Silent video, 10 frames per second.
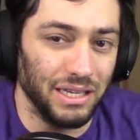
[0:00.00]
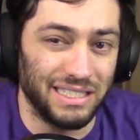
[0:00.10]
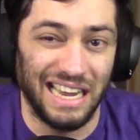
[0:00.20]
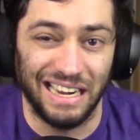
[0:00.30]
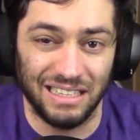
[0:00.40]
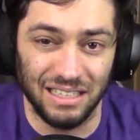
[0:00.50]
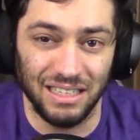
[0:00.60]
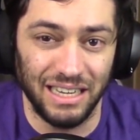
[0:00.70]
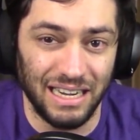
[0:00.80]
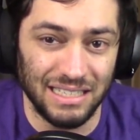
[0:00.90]

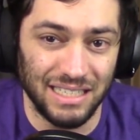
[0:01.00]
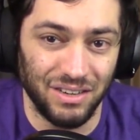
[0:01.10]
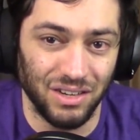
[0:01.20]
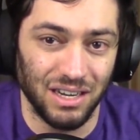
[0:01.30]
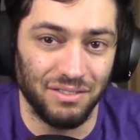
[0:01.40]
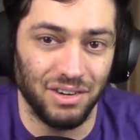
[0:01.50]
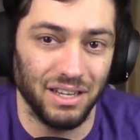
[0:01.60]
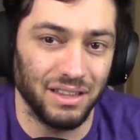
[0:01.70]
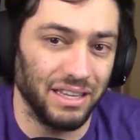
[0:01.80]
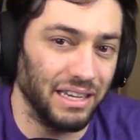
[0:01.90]
technically has hit recovery
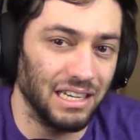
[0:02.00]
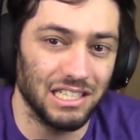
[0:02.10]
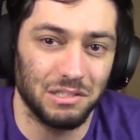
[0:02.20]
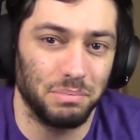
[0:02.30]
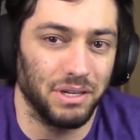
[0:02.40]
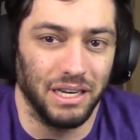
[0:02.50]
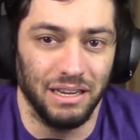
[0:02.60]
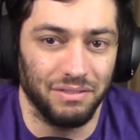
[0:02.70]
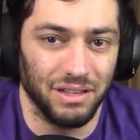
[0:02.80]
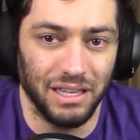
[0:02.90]
and things, but
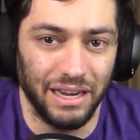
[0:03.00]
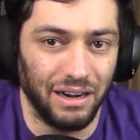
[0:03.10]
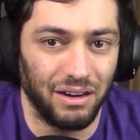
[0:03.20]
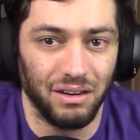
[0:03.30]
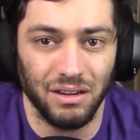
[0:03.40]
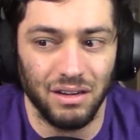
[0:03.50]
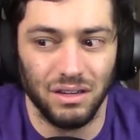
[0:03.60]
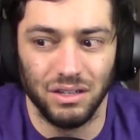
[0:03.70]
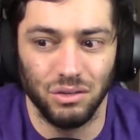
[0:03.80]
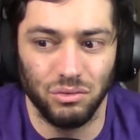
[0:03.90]
even there,
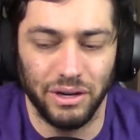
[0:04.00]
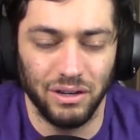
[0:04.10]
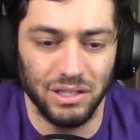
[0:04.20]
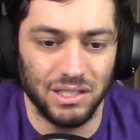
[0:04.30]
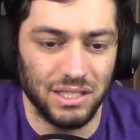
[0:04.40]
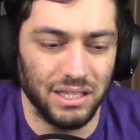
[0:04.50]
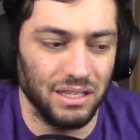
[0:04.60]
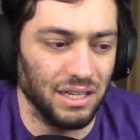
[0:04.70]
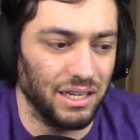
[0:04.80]
you rarely see